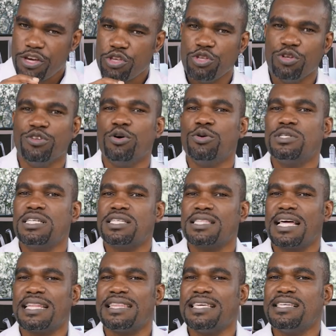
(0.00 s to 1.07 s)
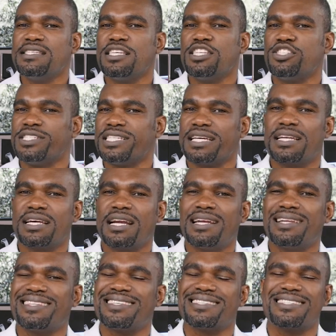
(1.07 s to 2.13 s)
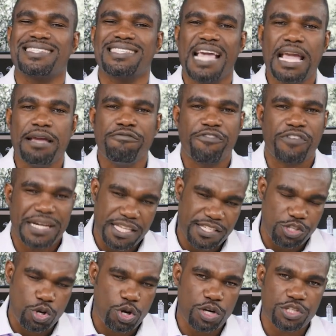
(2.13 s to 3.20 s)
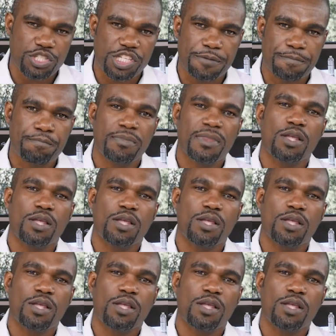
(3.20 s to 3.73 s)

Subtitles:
You'll notice that this is generally the same phraseology.